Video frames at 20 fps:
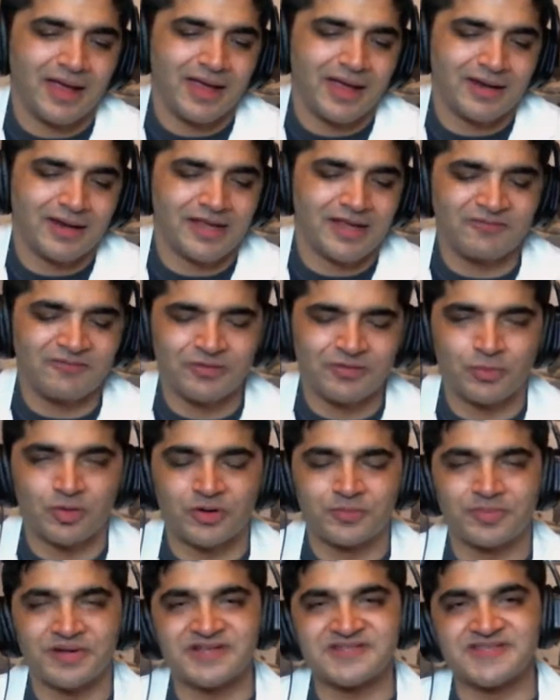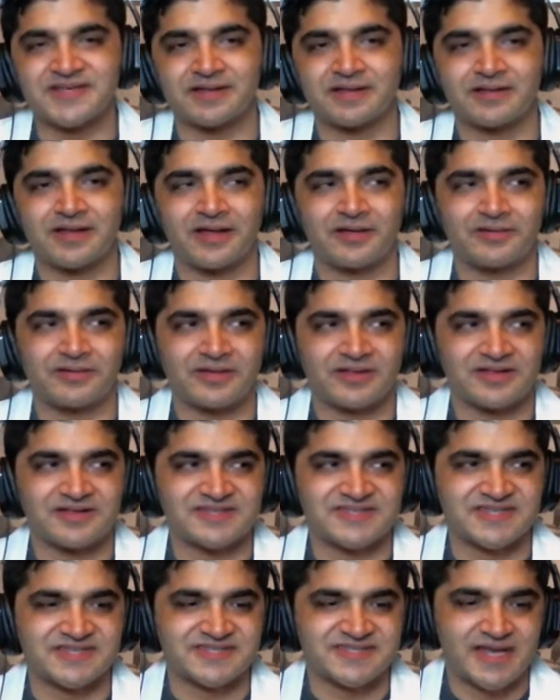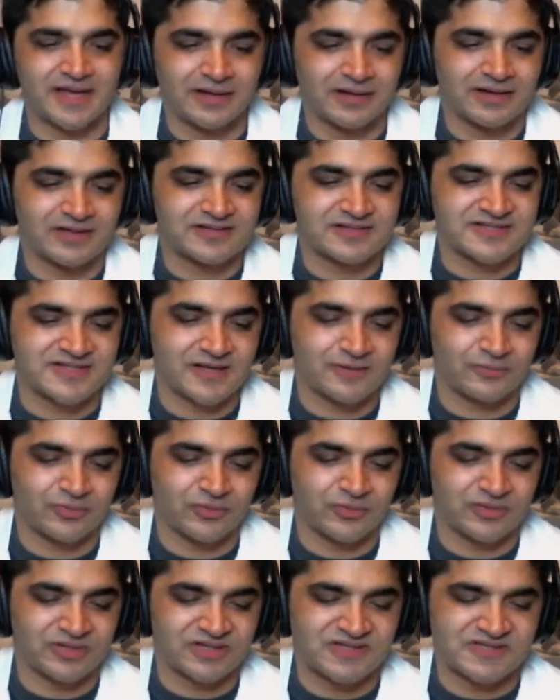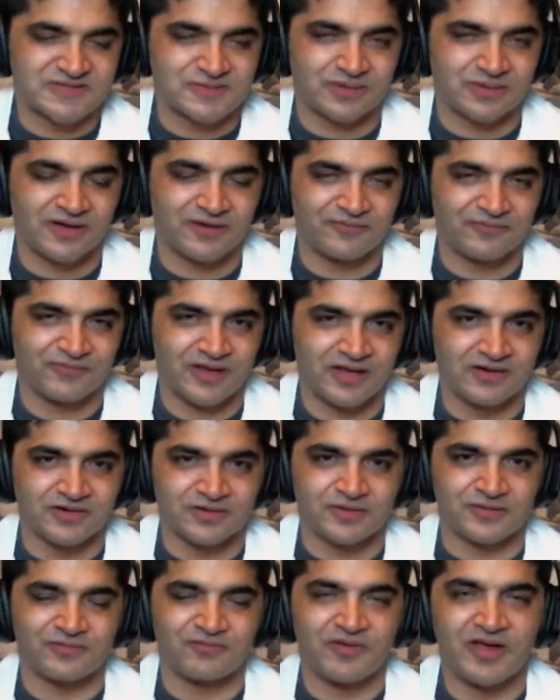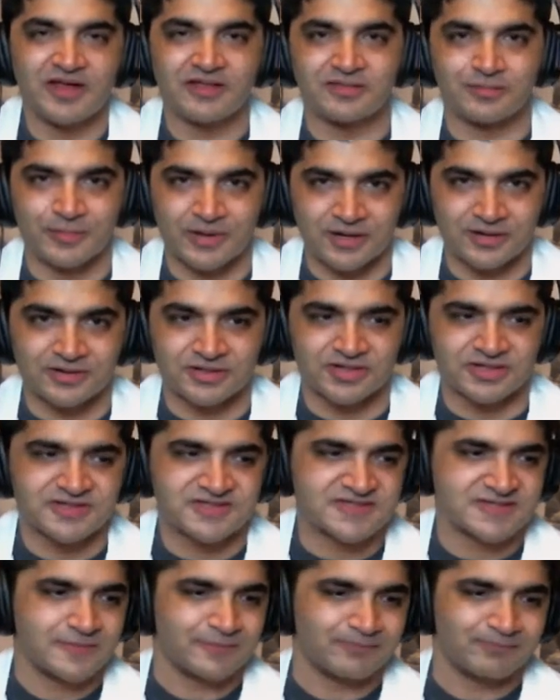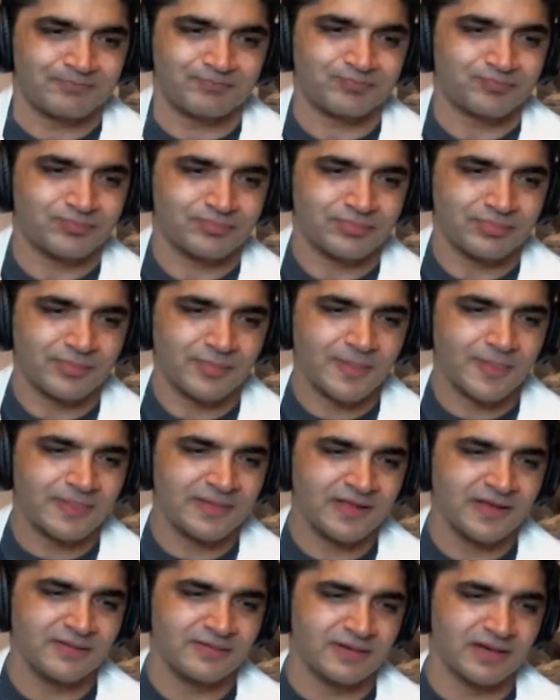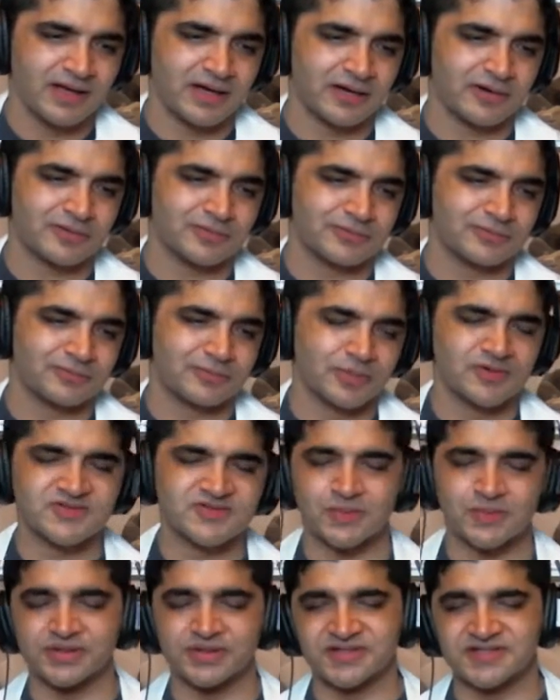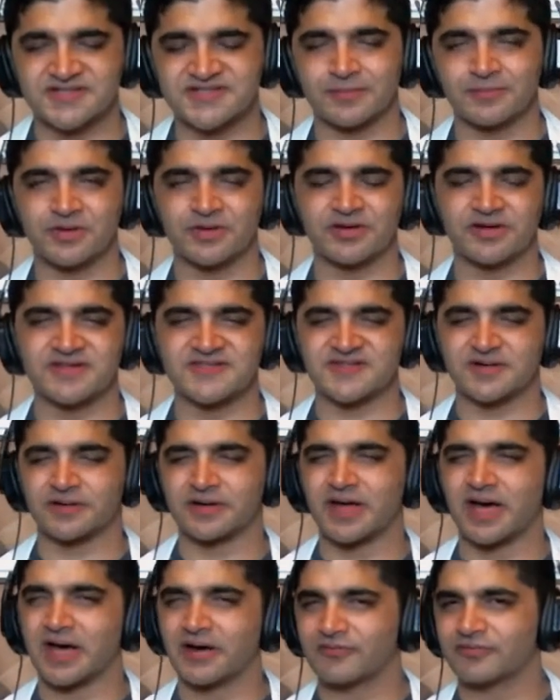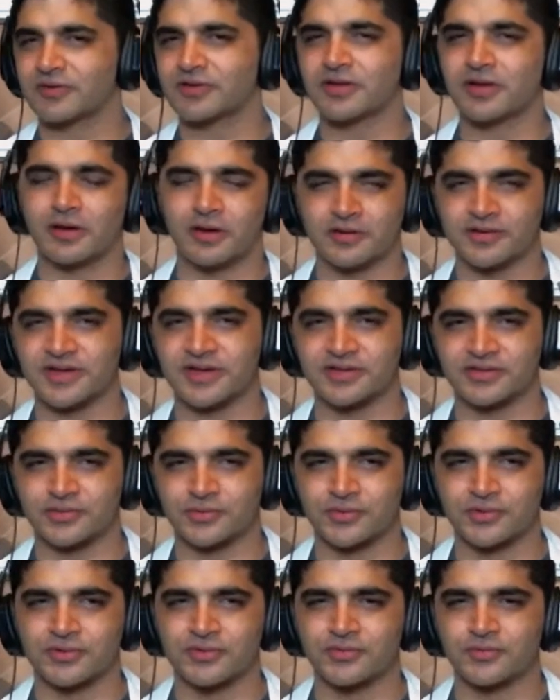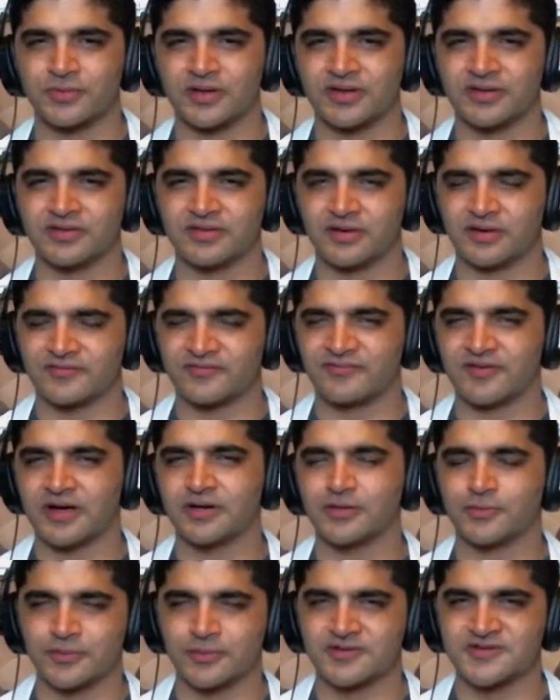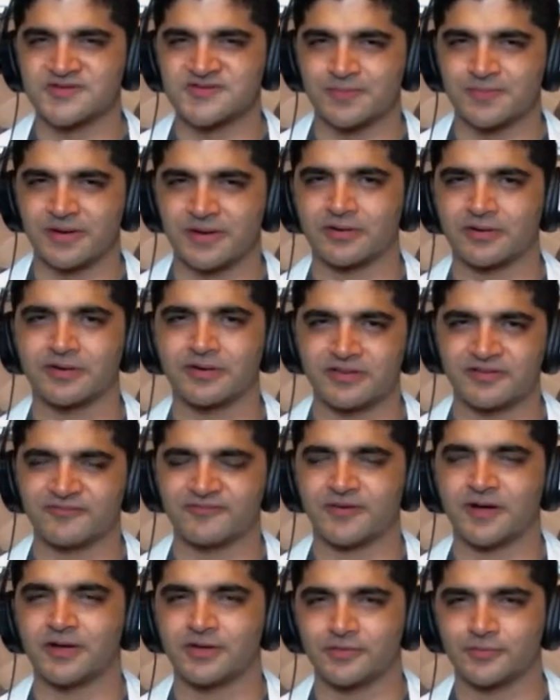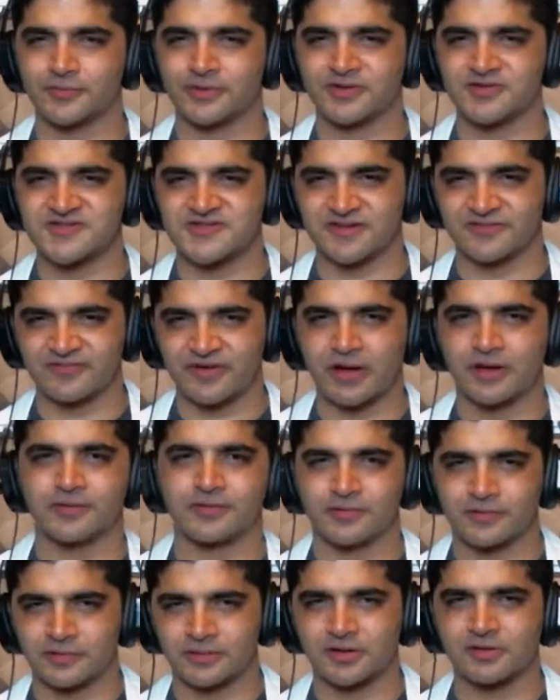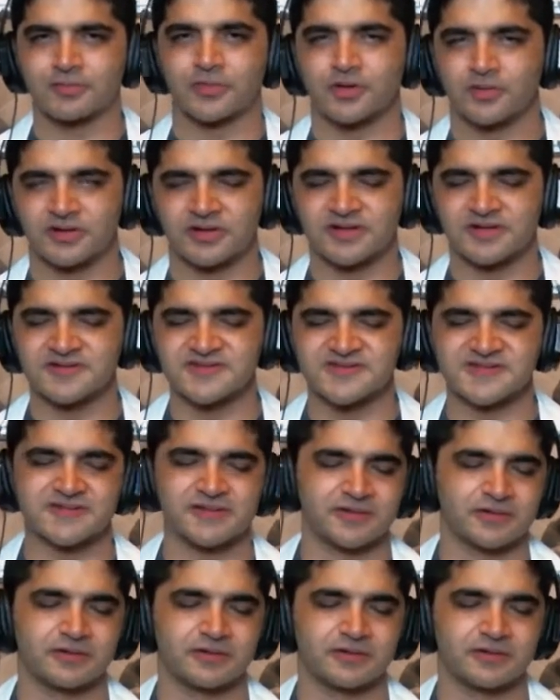And even more basic than that is the second example, which is of interfaith marriages. Now, most religious communities are not really all that thrilled when their followers marry the followers of other communities.